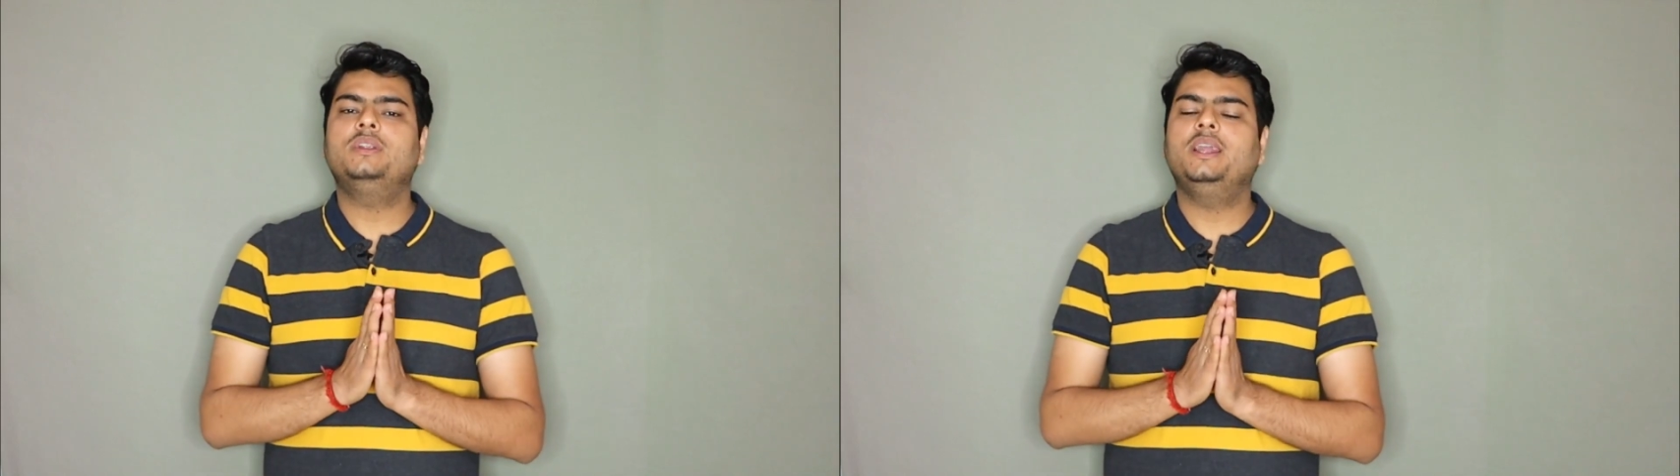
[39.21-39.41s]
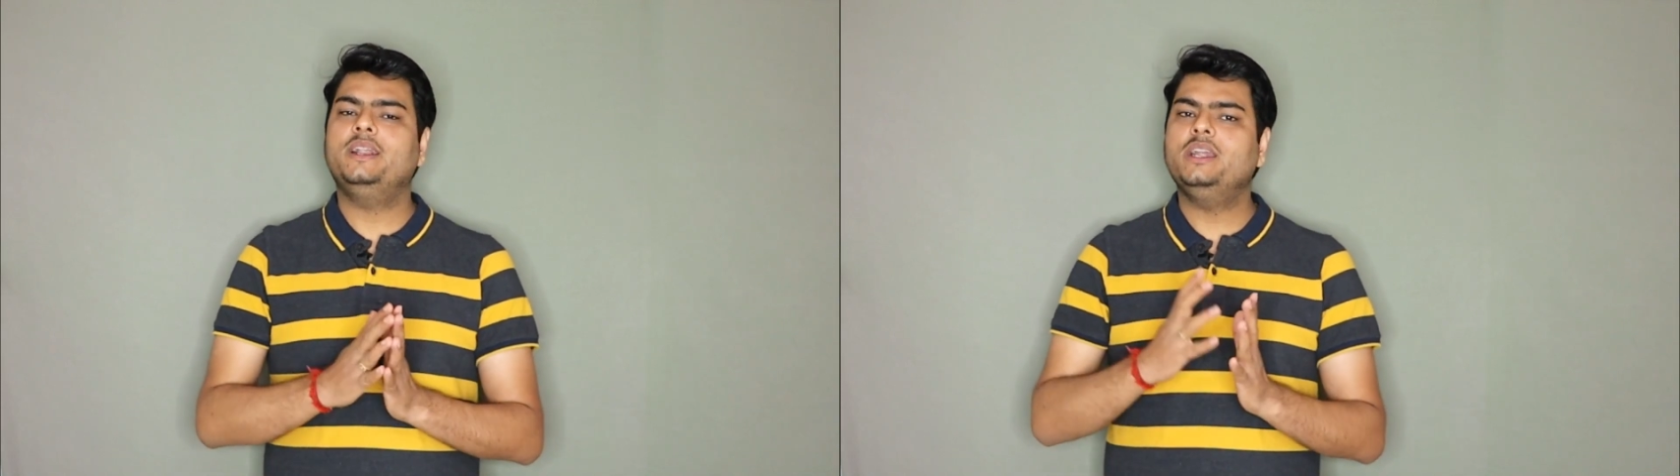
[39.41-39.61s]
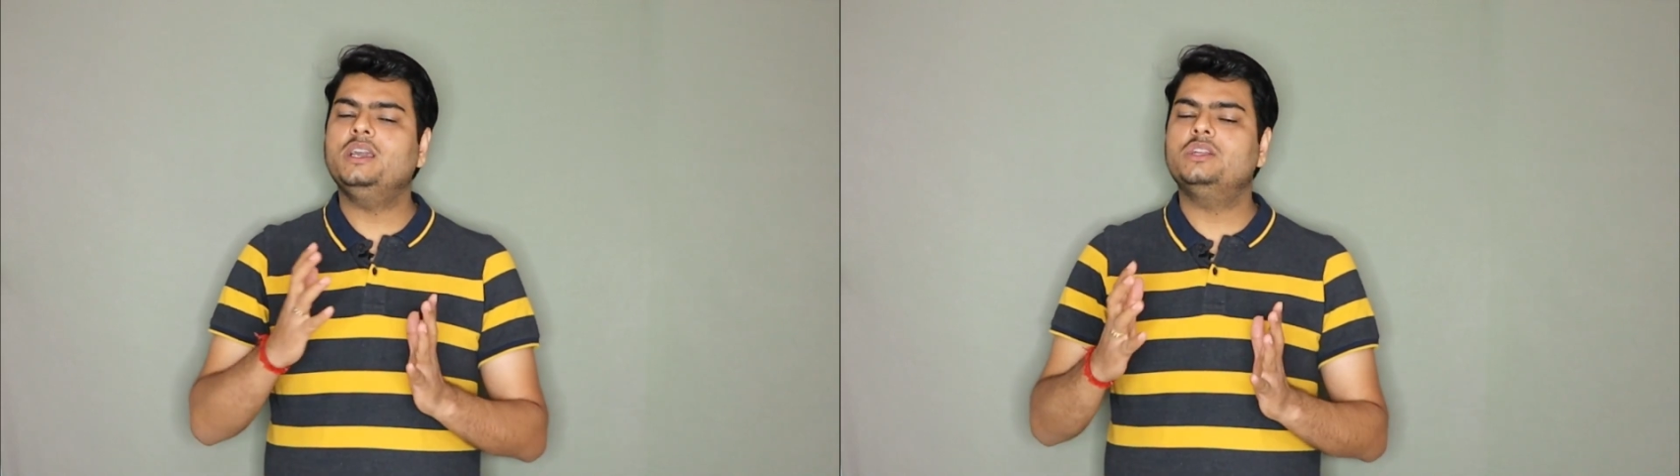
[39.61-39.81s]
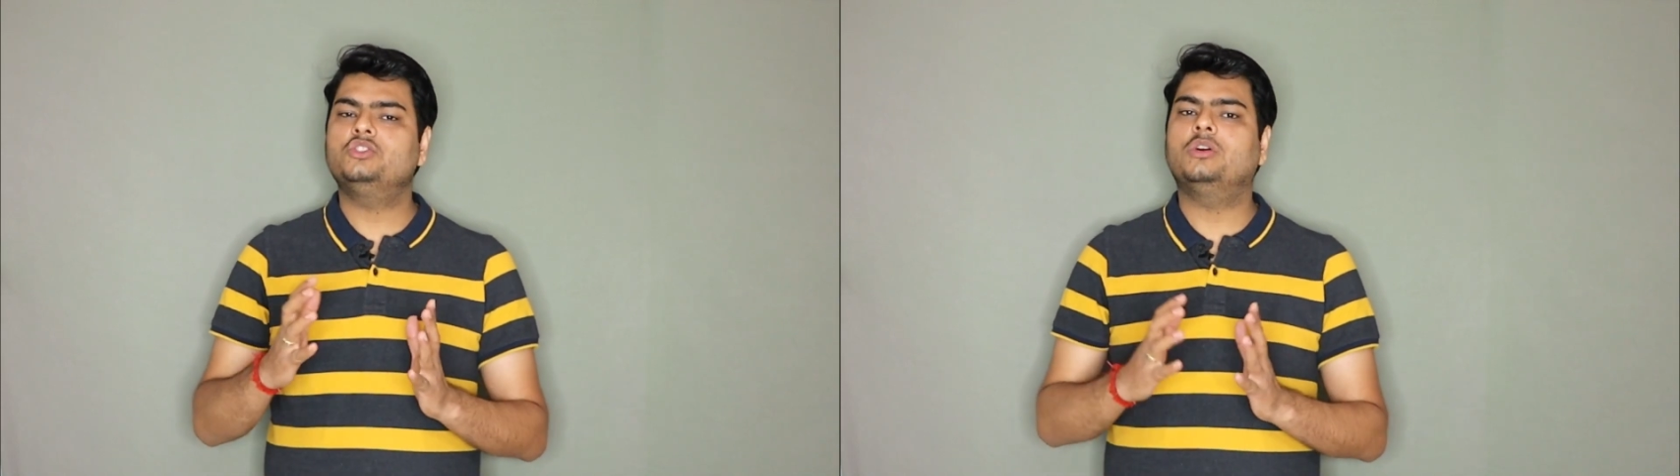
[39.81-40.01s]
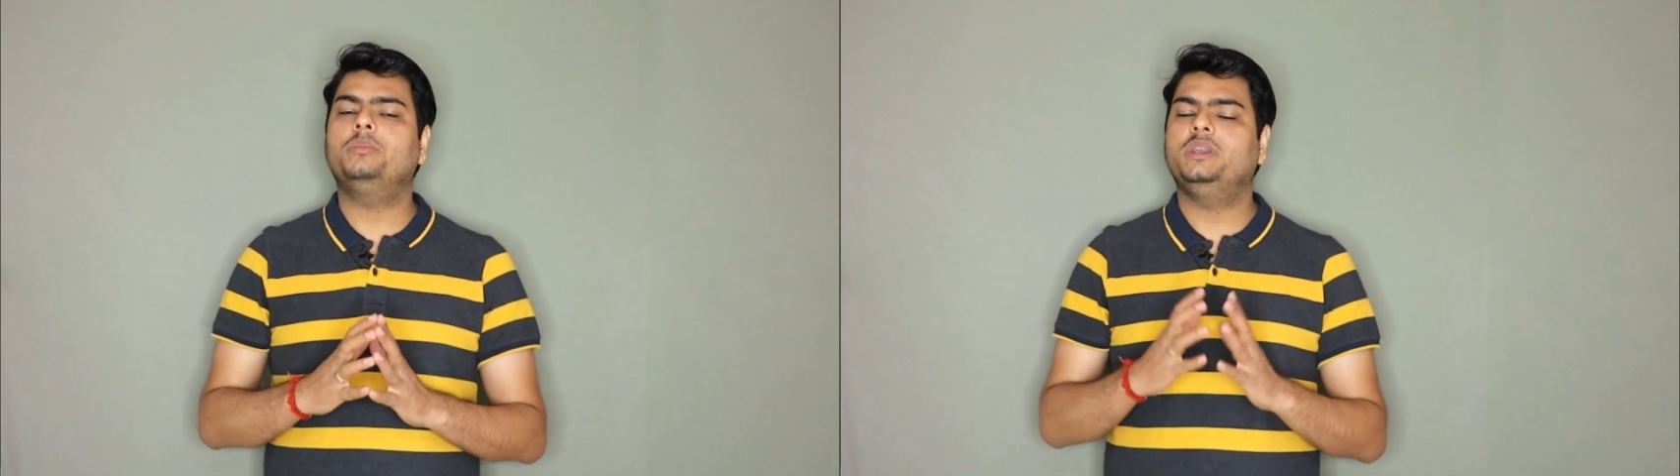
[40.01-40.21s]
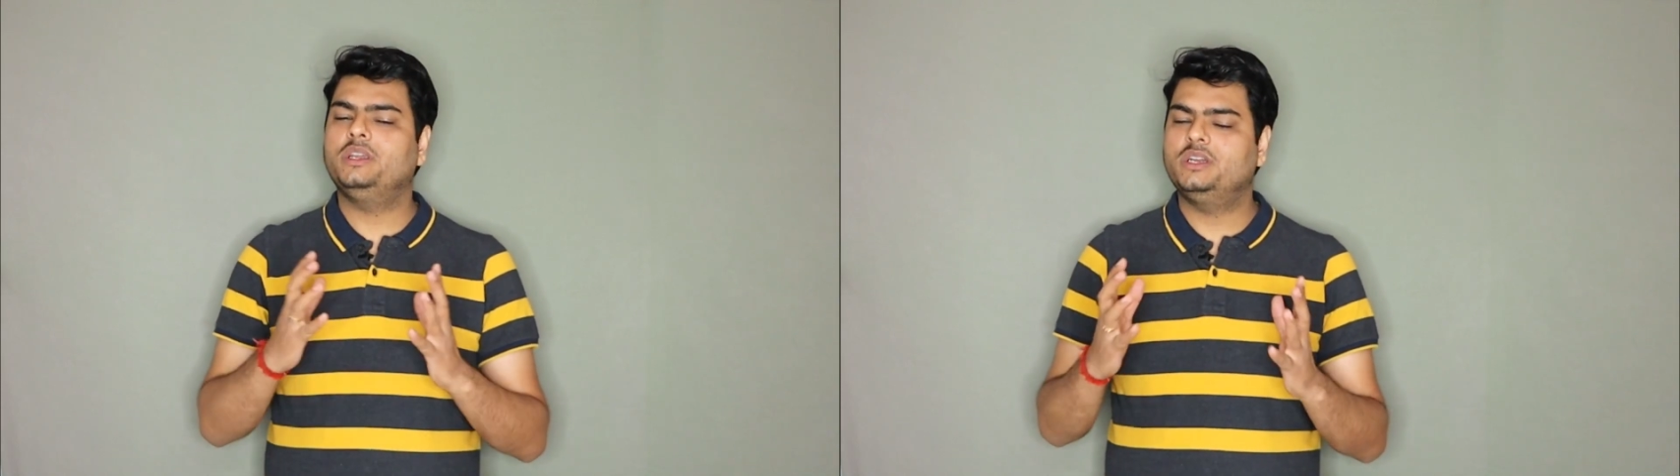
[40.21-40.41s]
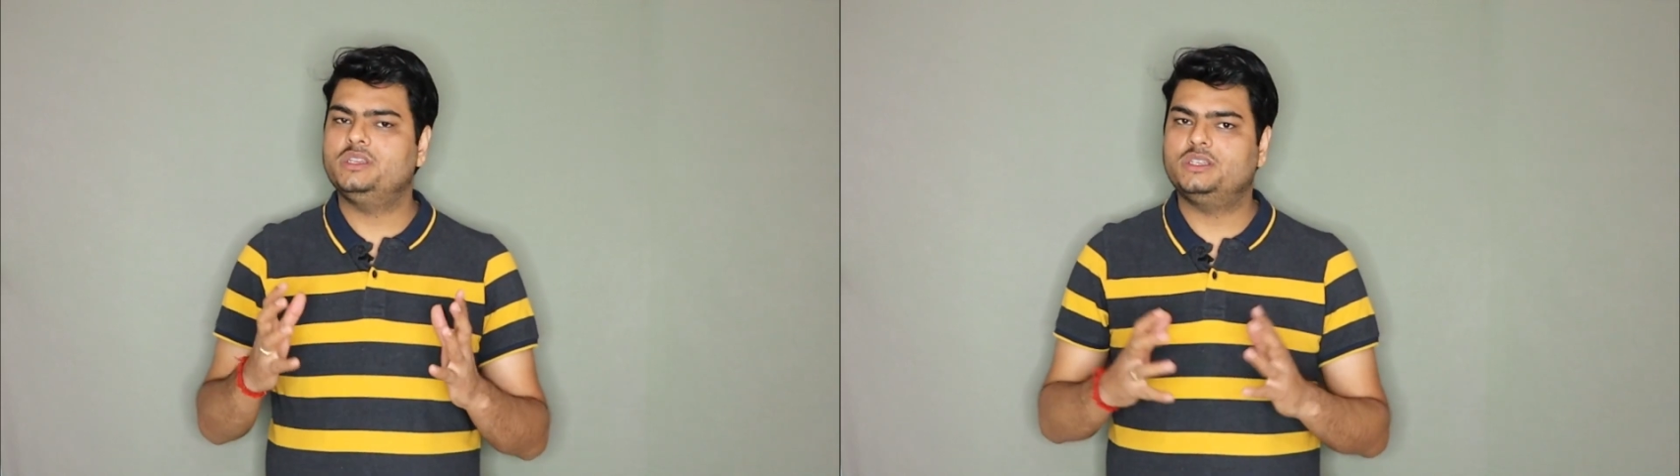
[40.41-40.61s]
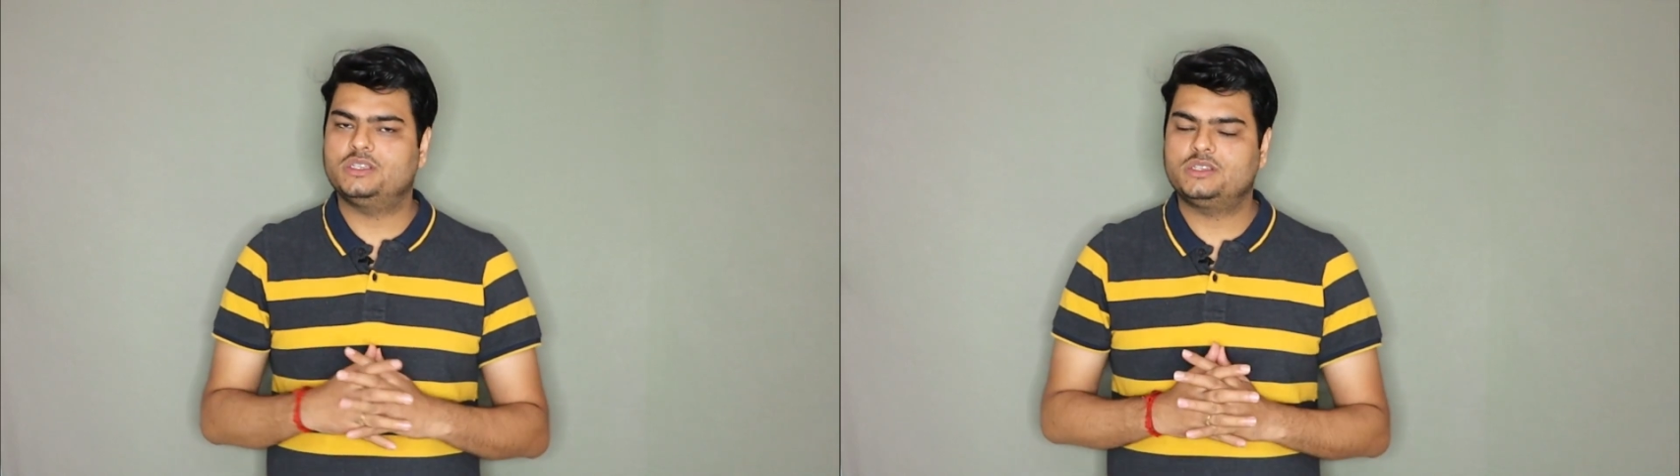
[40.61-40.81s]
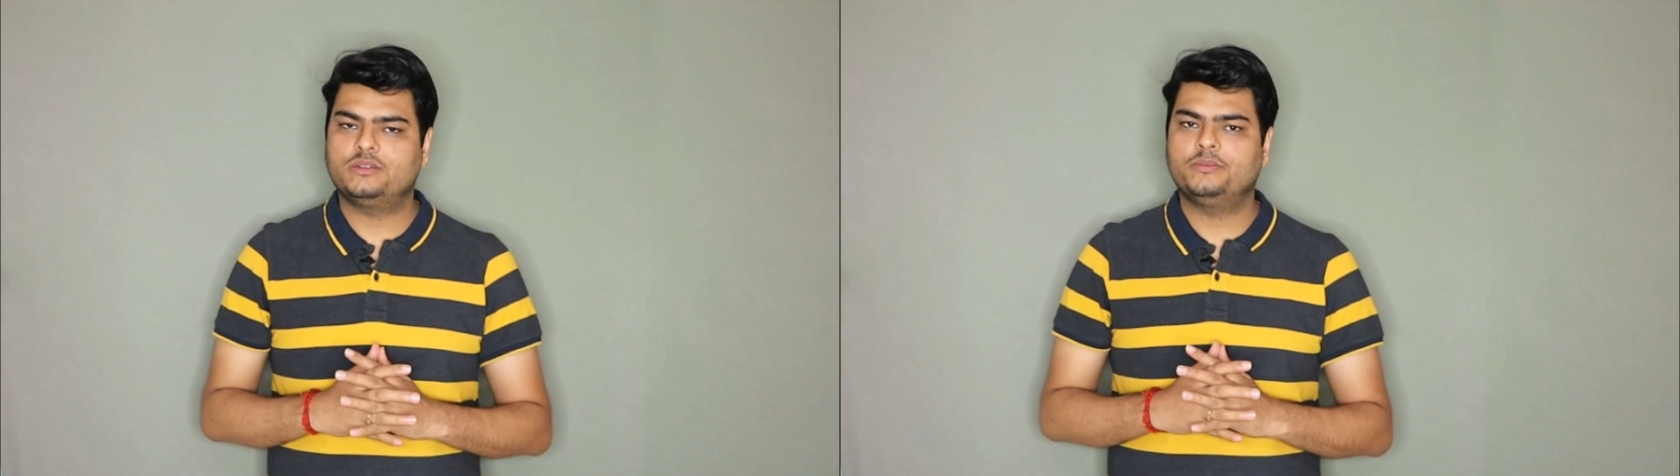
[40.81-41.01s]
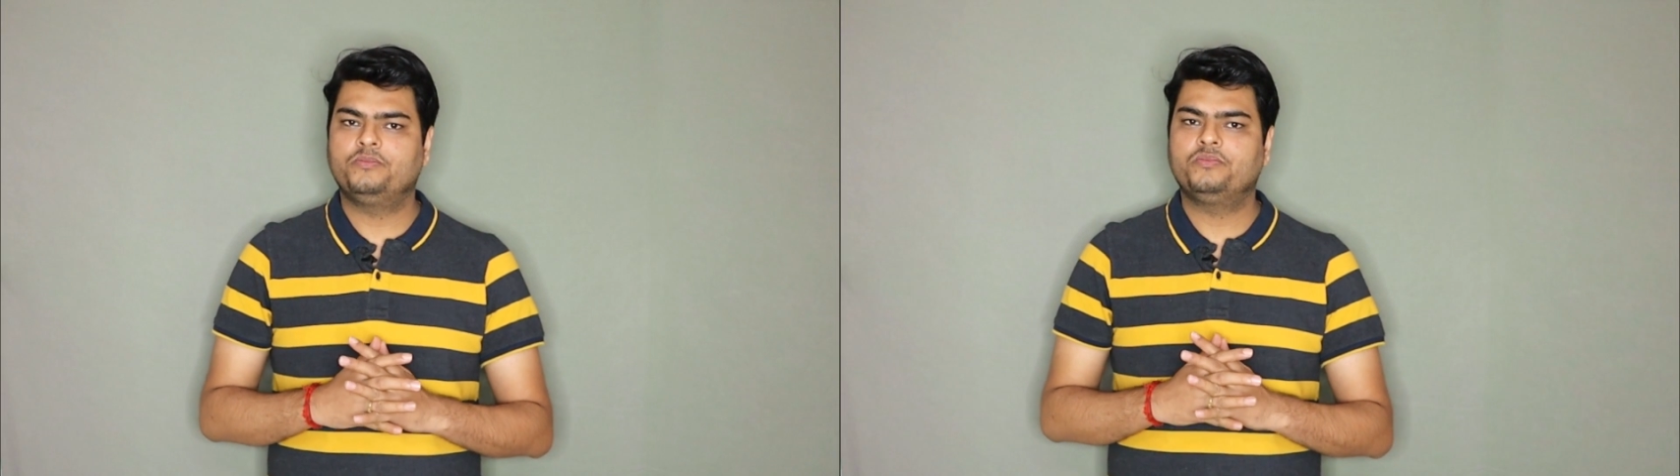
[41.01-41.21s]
landing a job increases.